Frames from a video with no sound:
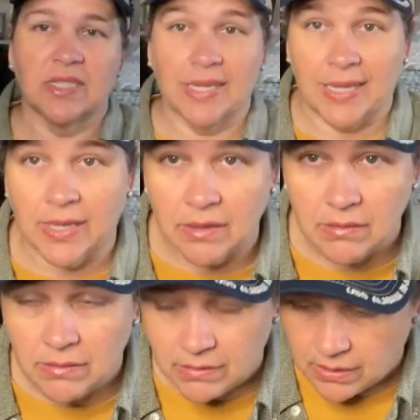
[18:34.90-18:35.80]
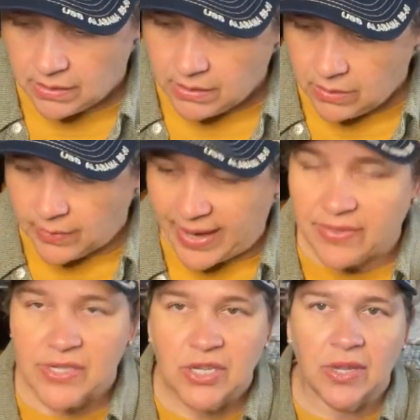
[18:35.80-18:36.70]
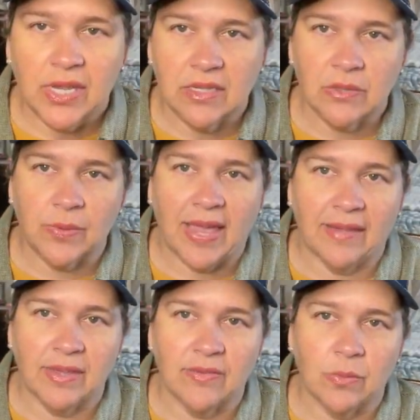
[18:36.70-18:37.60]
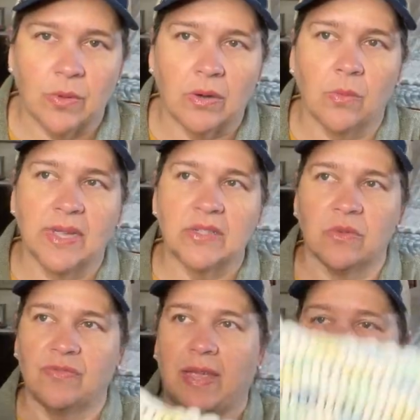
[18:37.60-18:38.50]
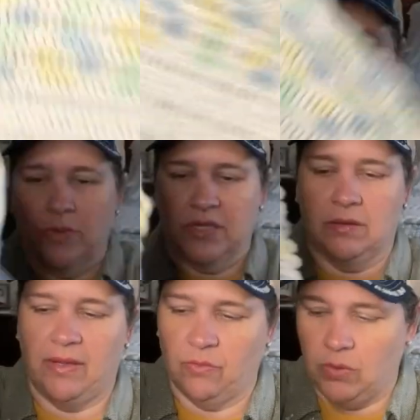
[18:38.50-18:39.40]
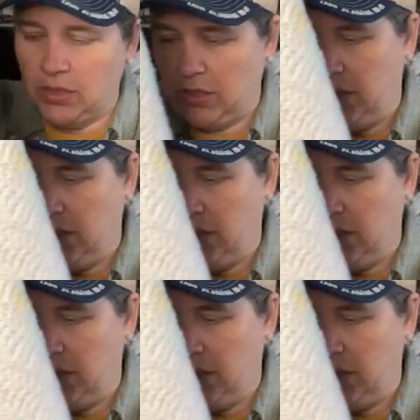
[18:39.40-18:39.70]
the kitten. We had the 2 kittens. We have given one away to a family, so we still have one.